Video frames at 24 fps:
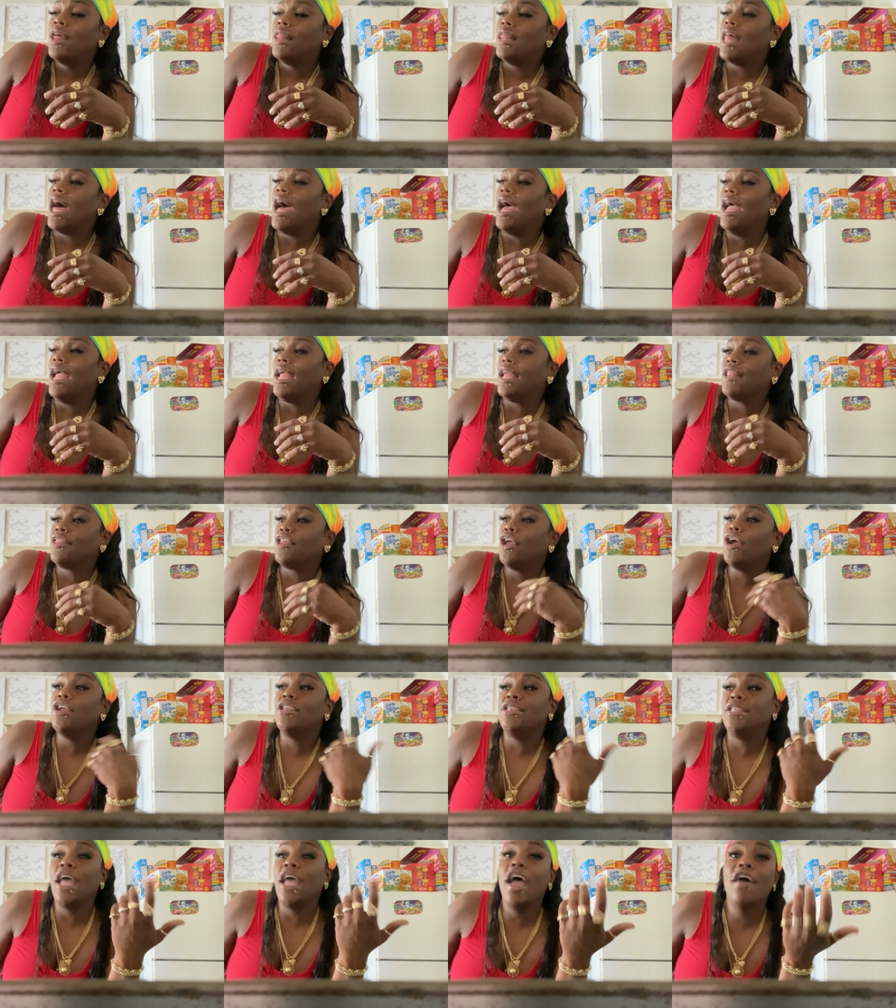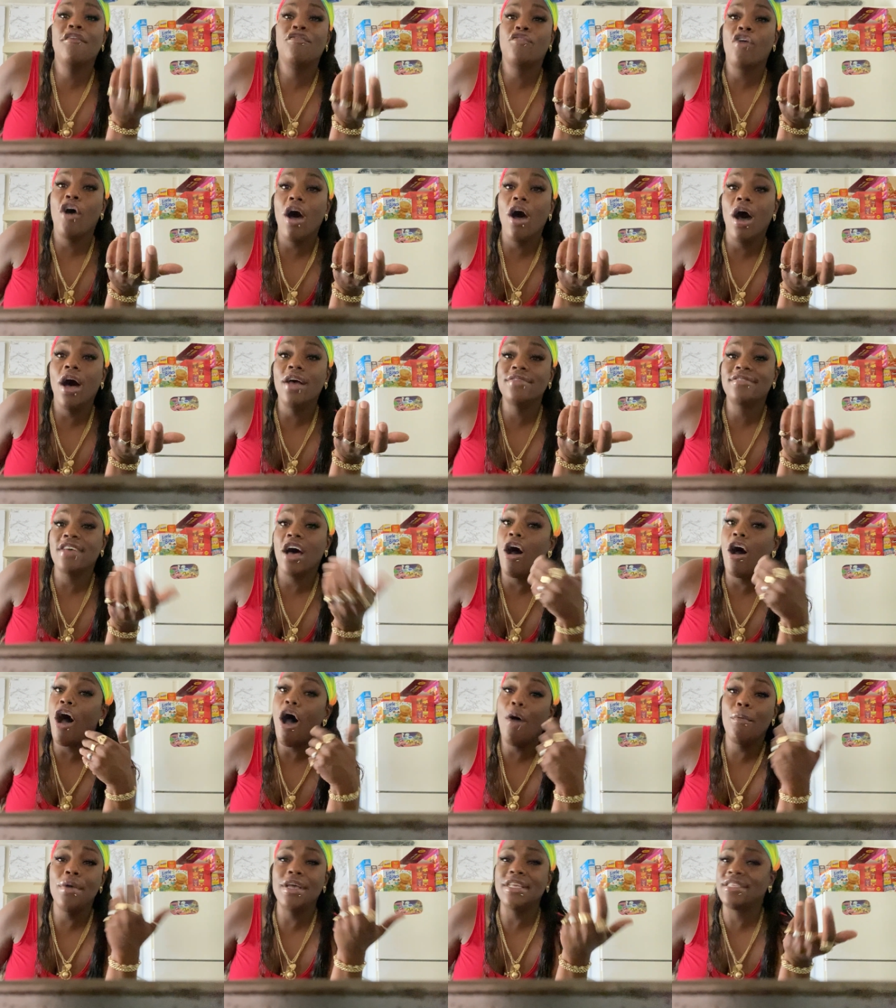like their death cause. I
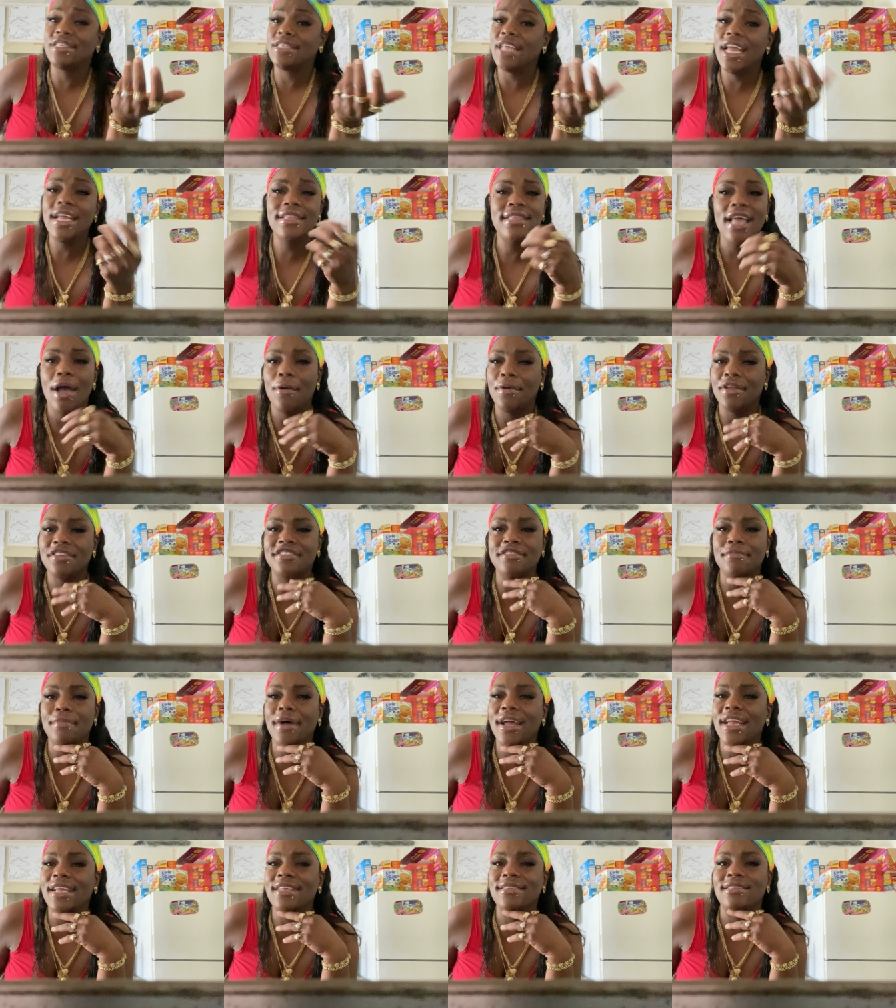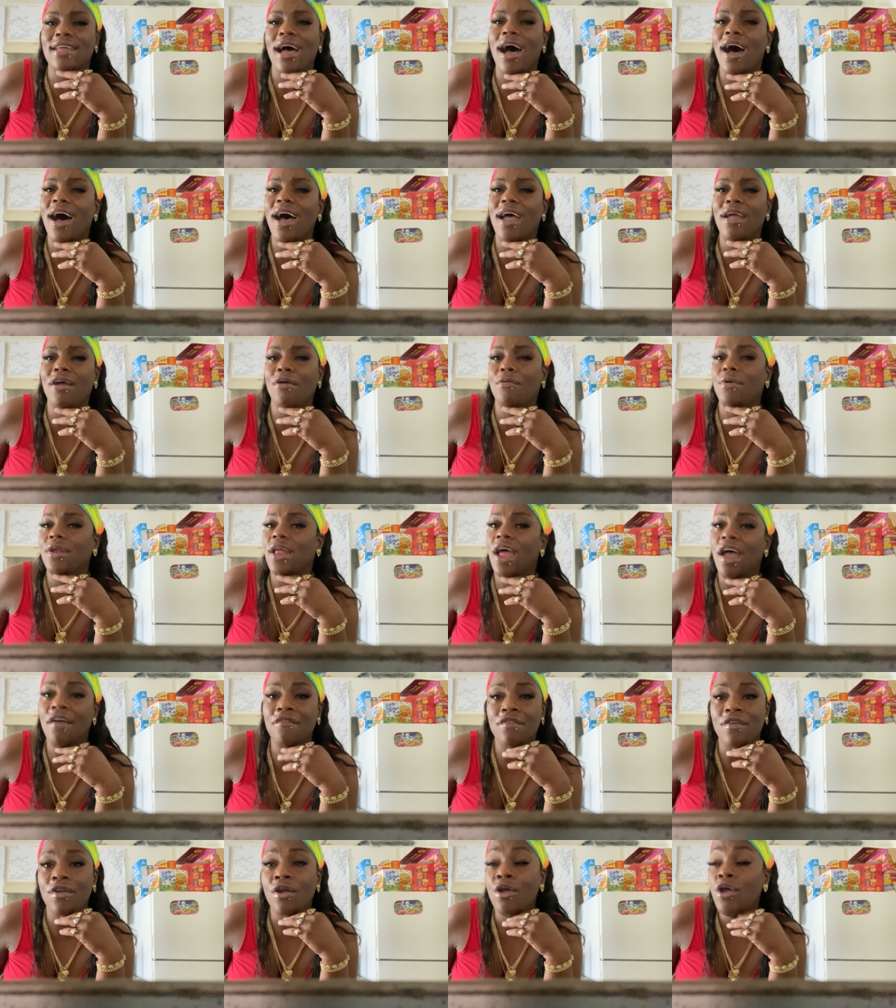always think that when somebody died or
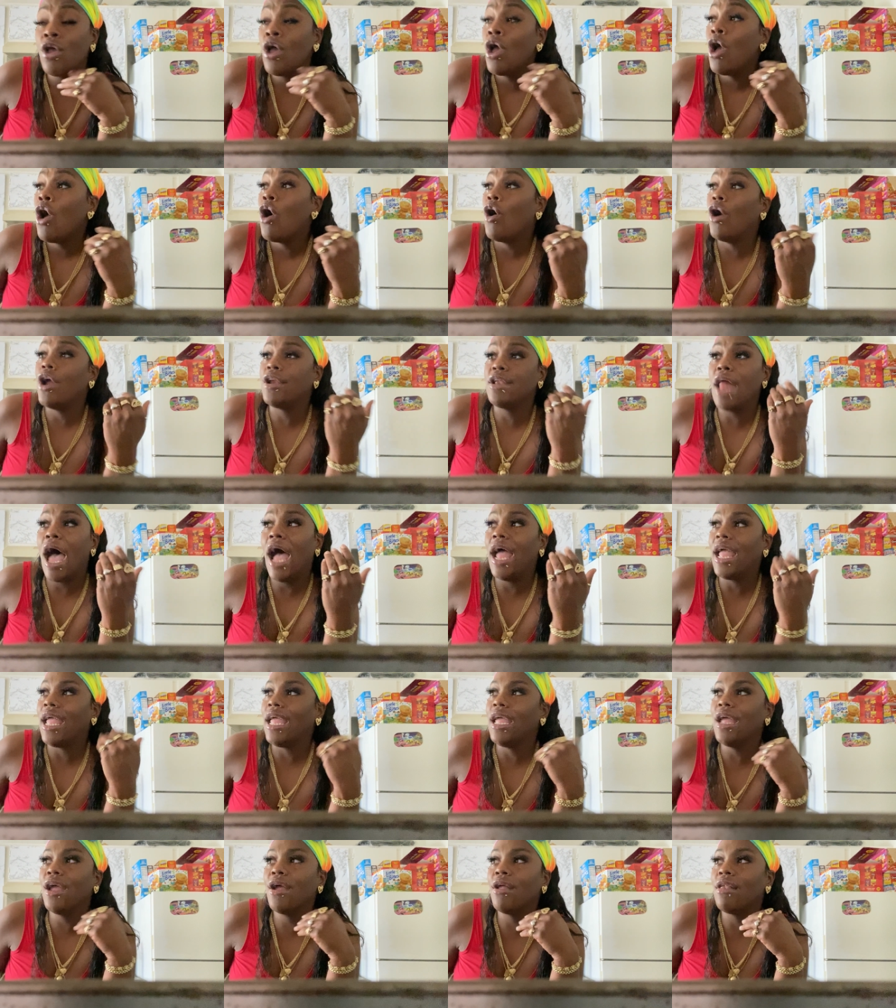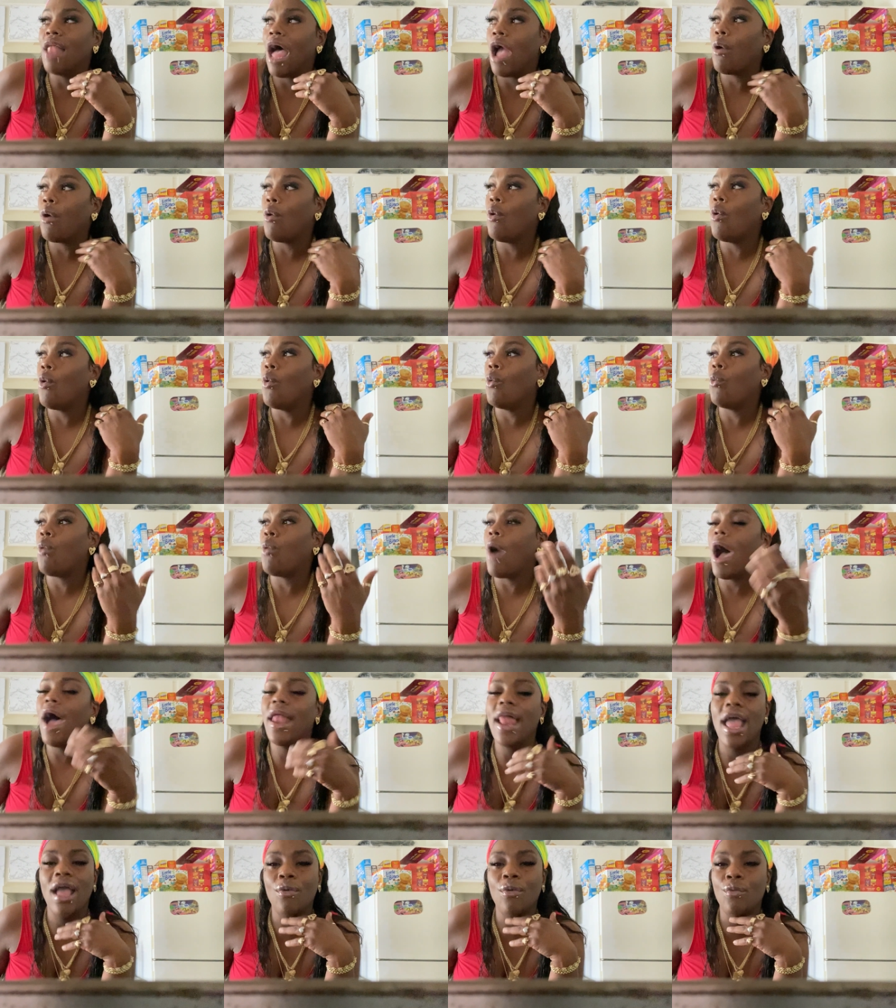whatever or not here, like
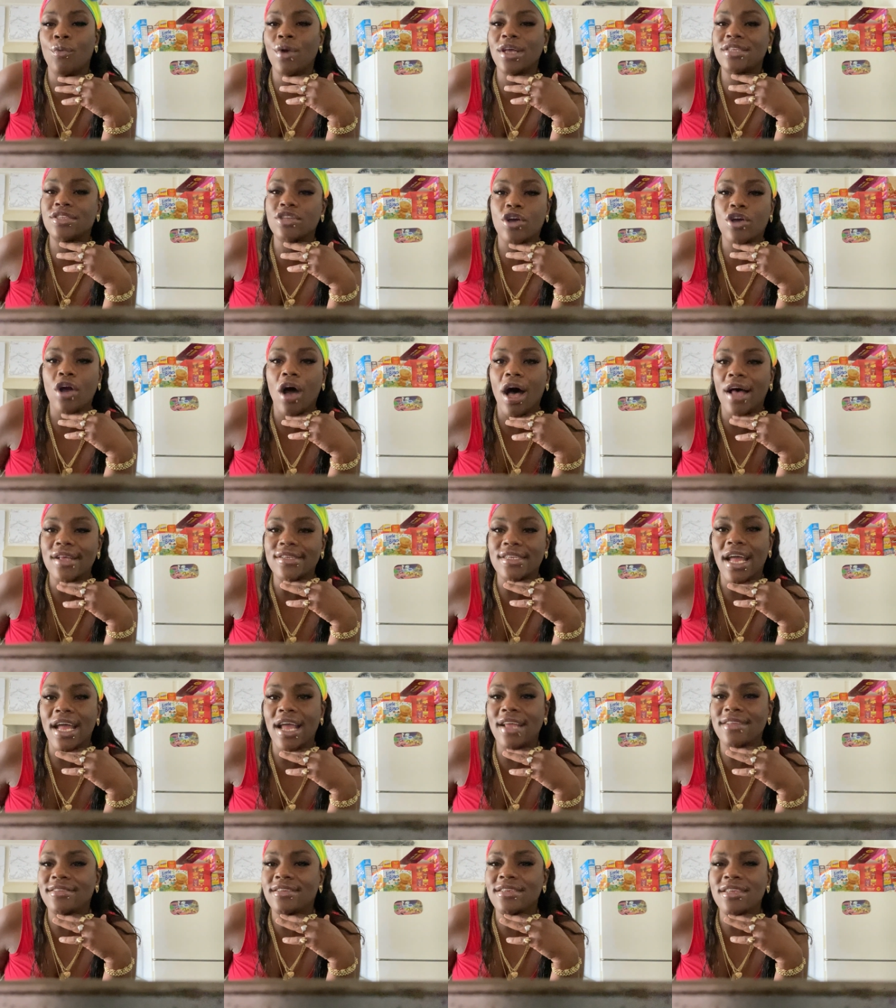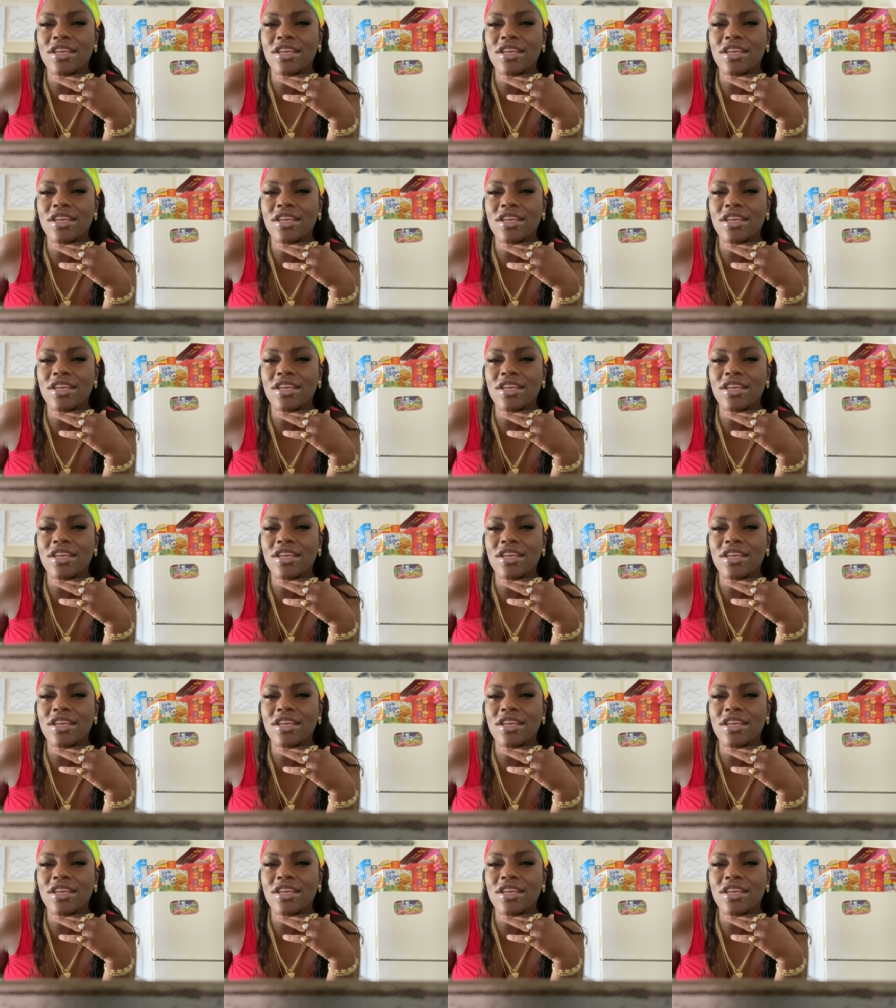why did what's the cause of that?